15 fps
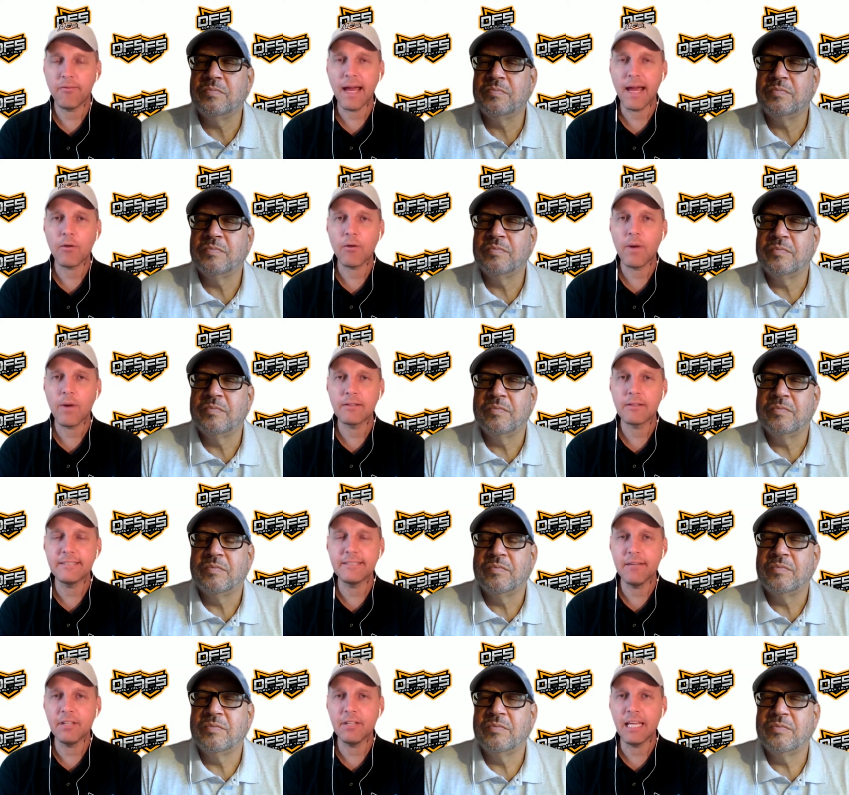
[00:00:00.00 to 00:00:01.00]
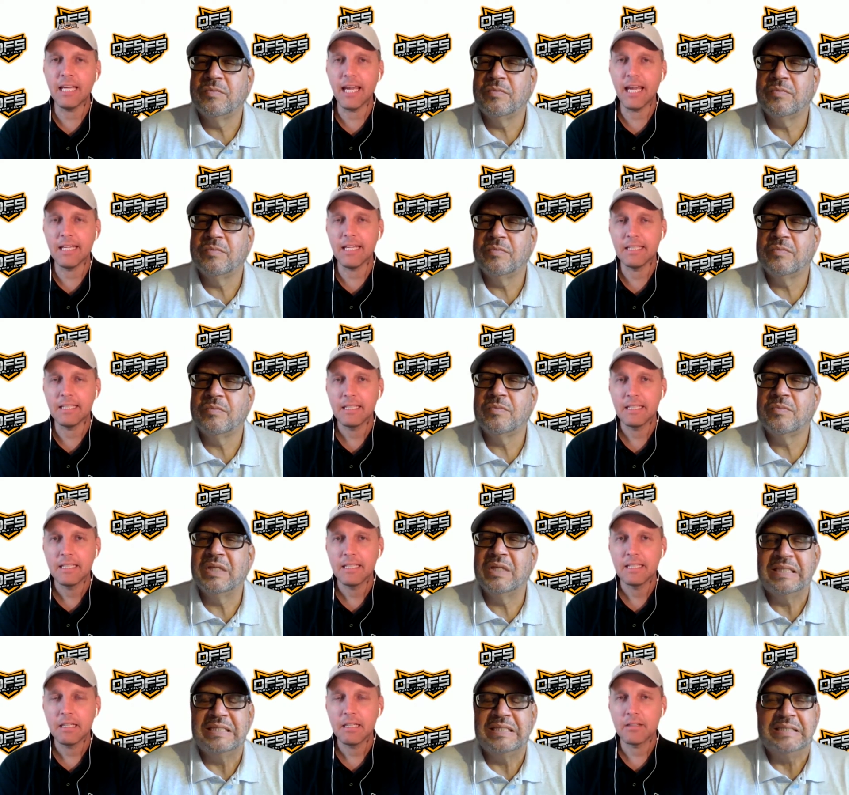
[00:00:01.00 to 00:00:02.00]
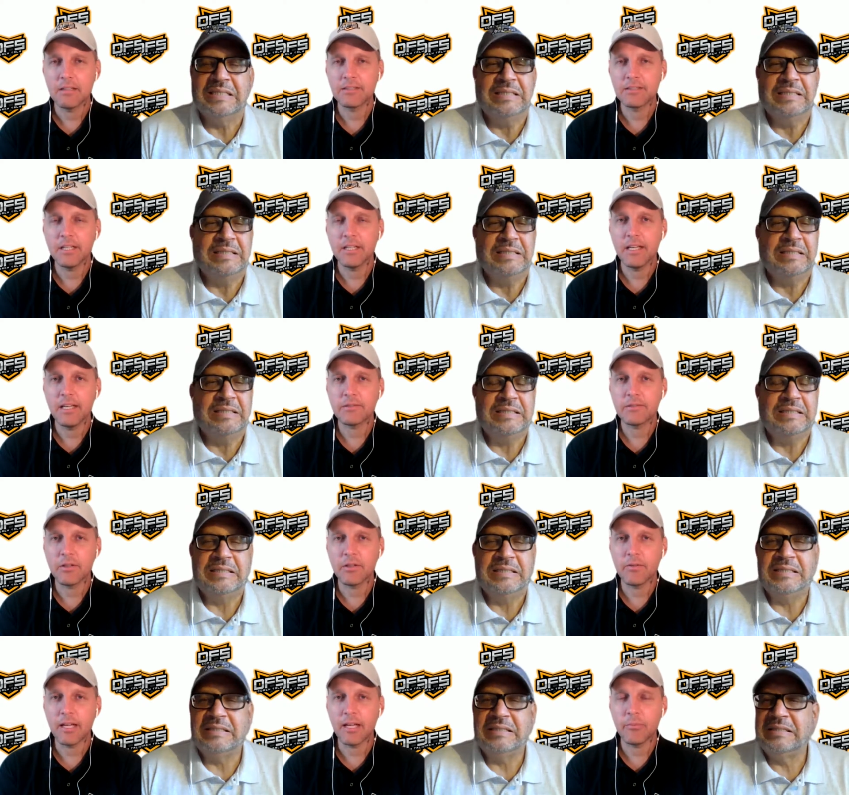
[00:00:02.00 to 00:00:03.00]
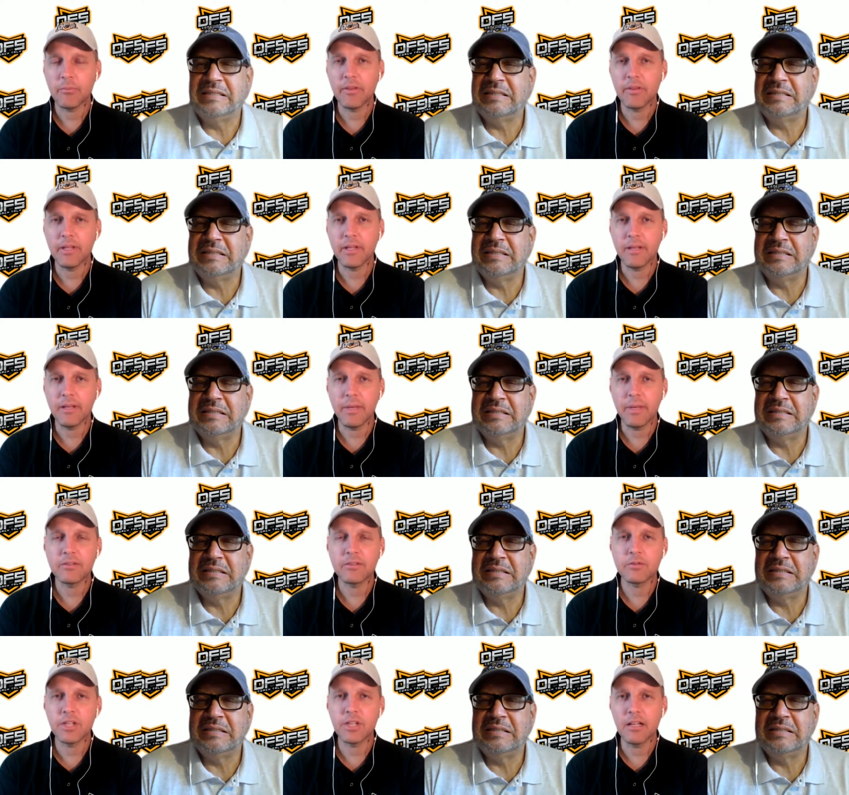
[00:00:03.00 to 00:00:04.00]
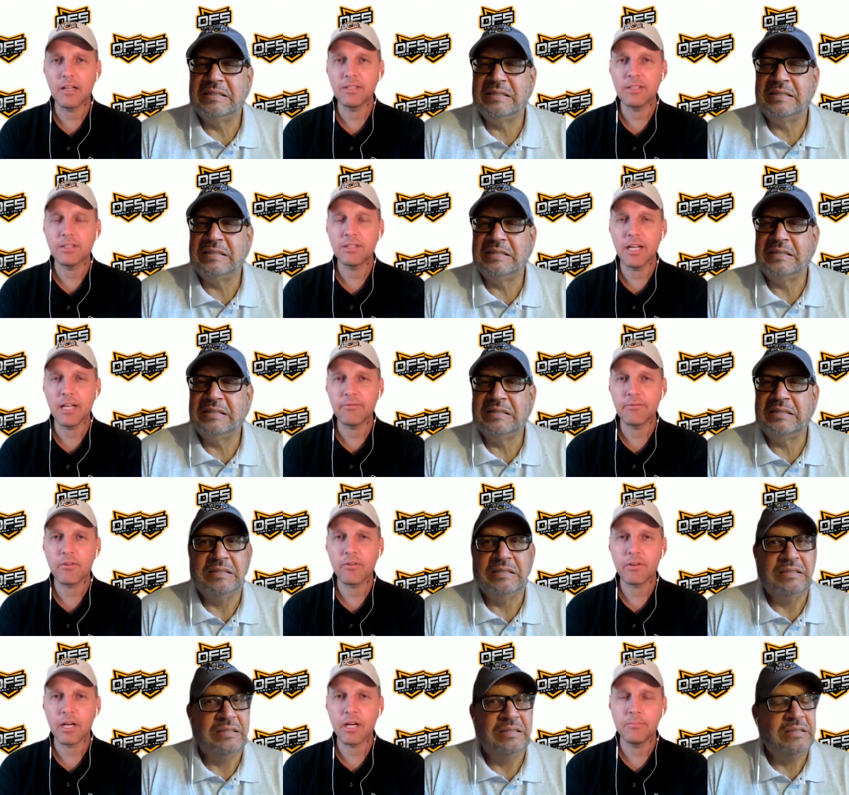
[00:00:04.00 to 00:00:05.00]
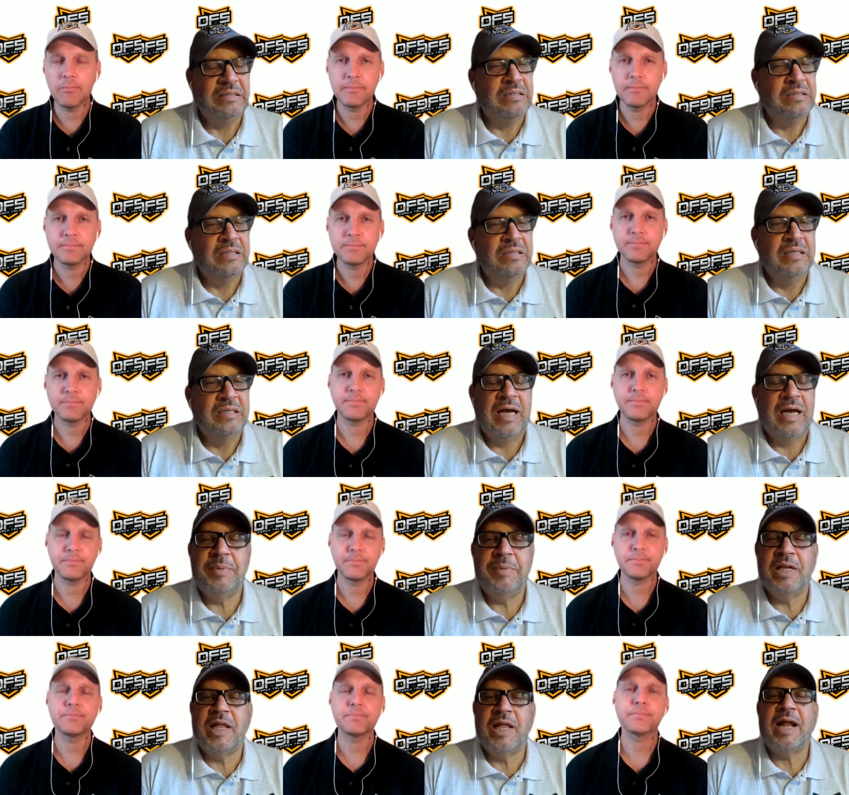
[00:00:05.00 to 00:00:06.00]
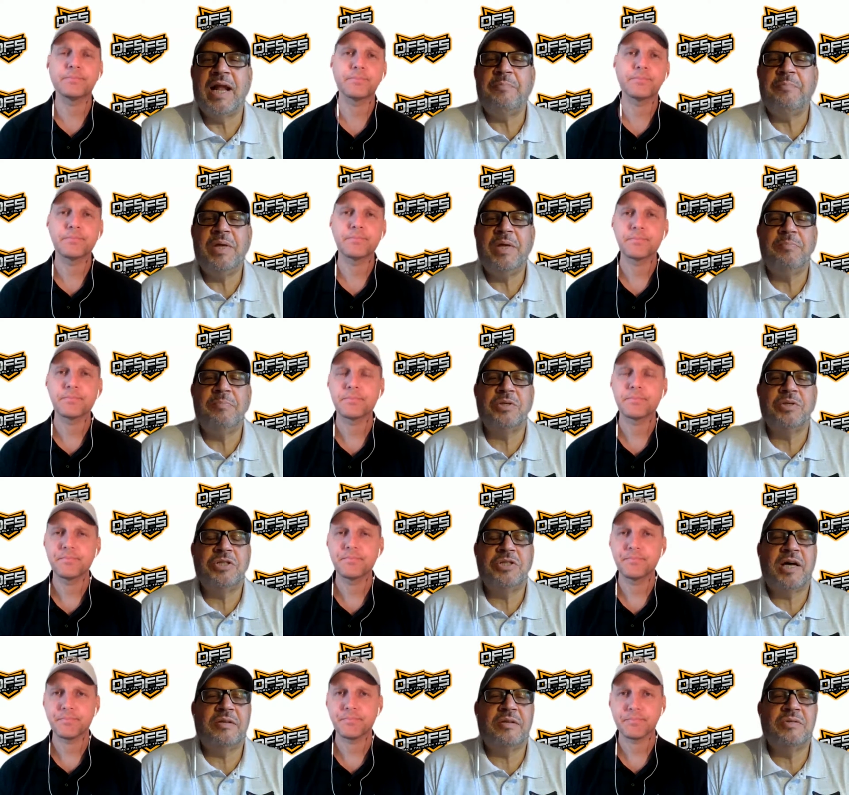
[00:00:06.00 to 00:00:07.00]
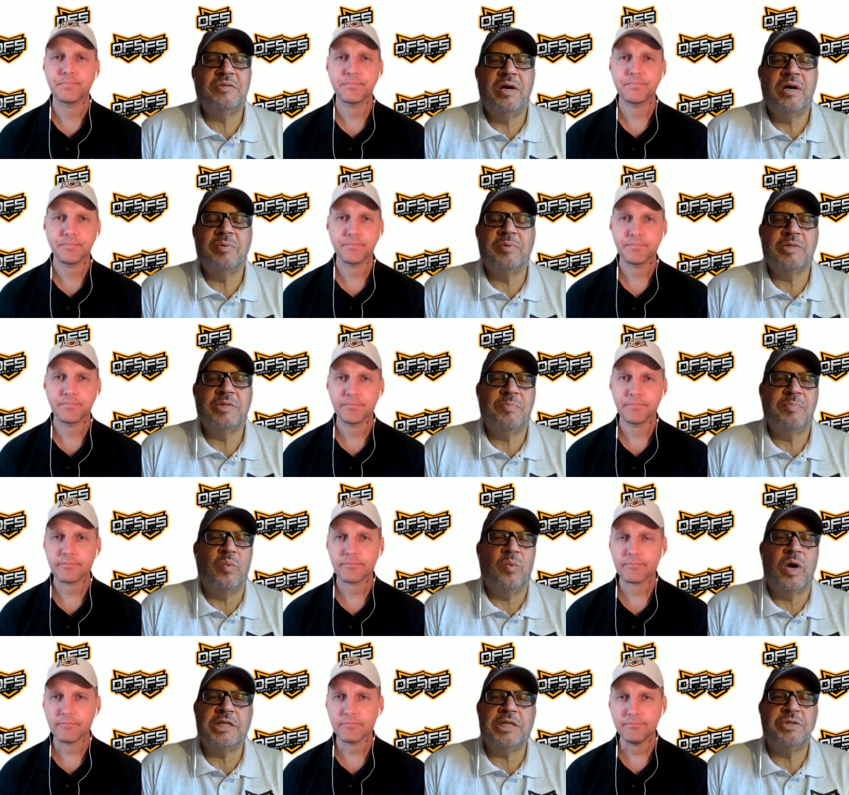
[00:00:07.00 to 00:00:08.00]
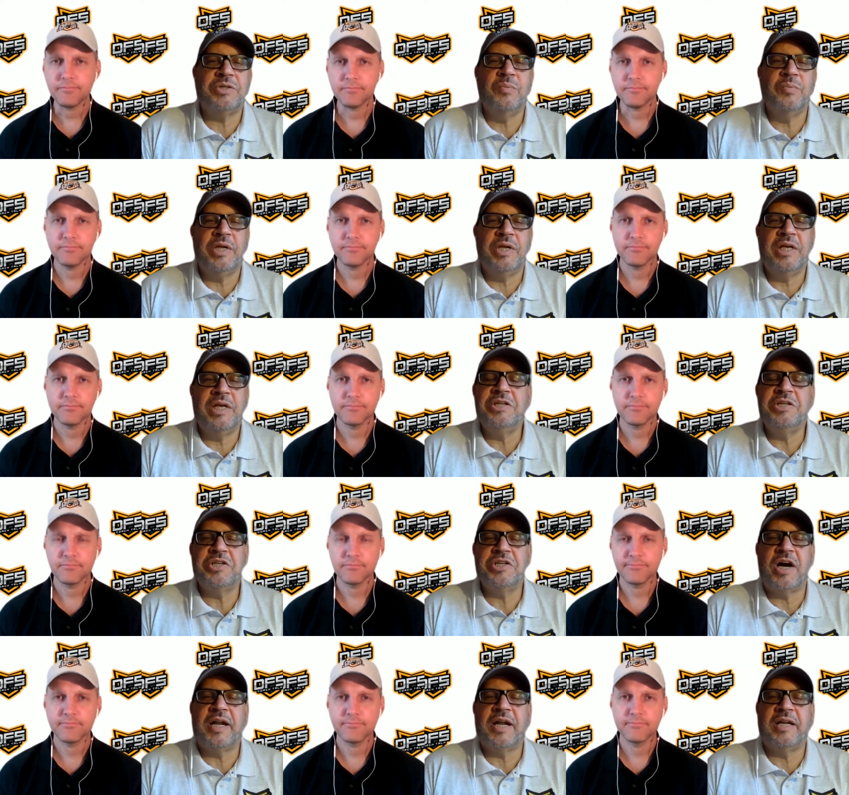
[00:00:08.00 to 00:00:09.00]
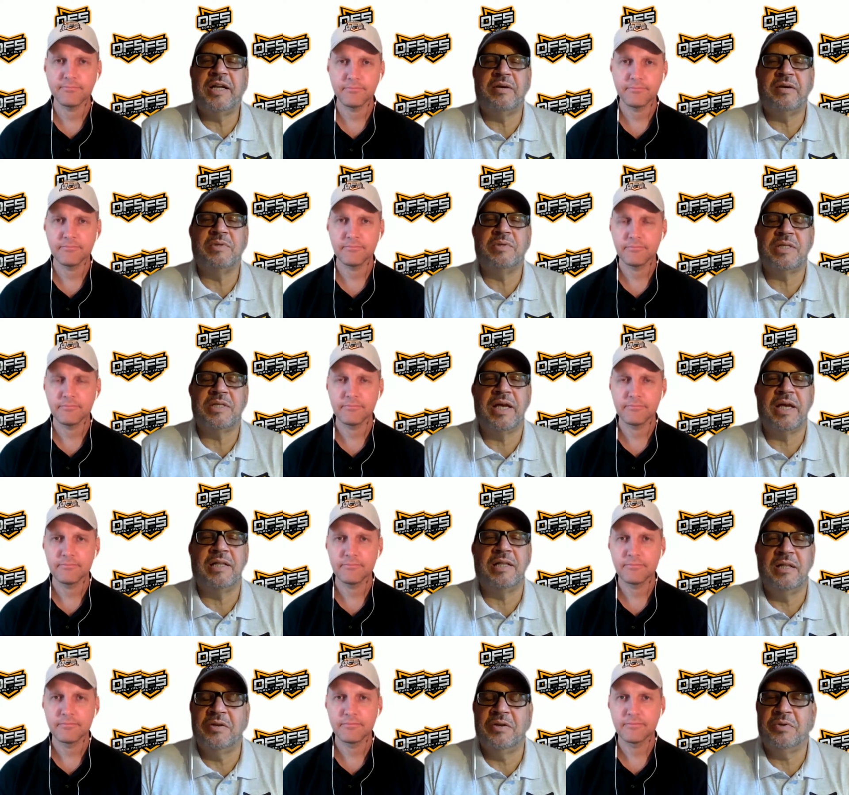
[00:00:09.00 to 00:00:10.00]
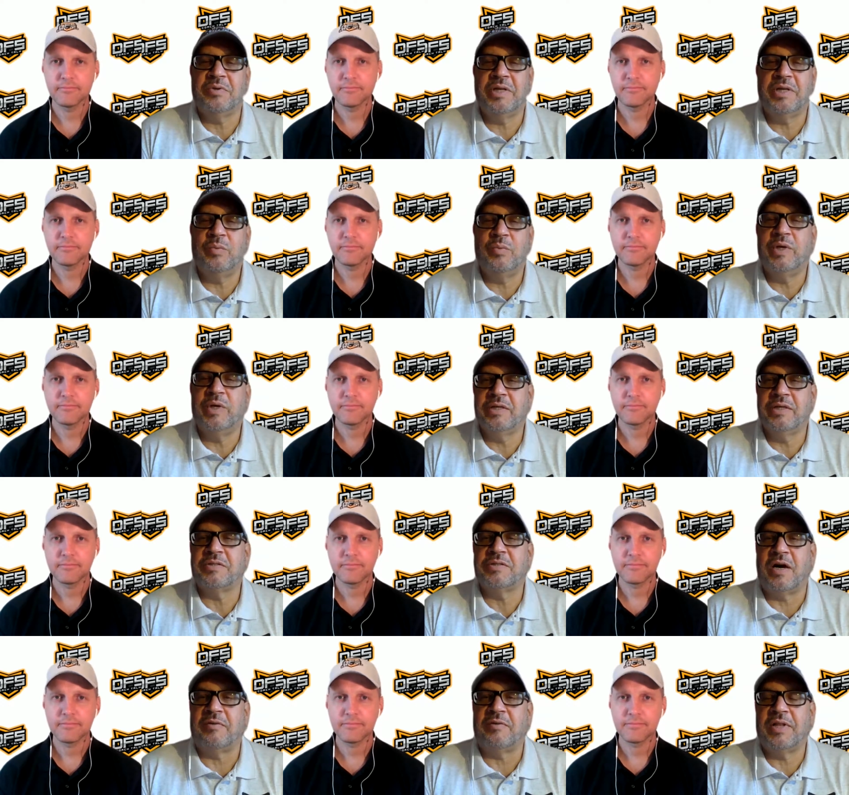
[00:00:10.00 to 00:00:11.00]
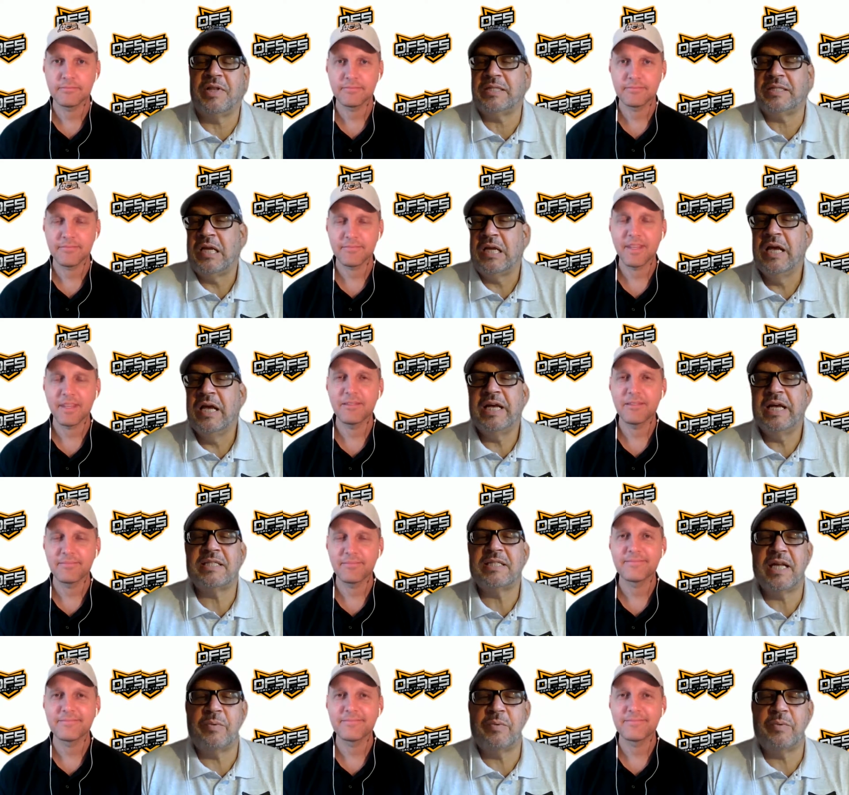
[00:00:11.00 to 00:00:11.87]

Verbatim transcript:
Speaker 1: It was a final round 78 on Sunday, so that'll be the mental challenge he's going to have to overcome.
Speaker 2: I mean, a lot of people shot those numbers, but watching when he shot it, it was like literally wheels off. That's yeah.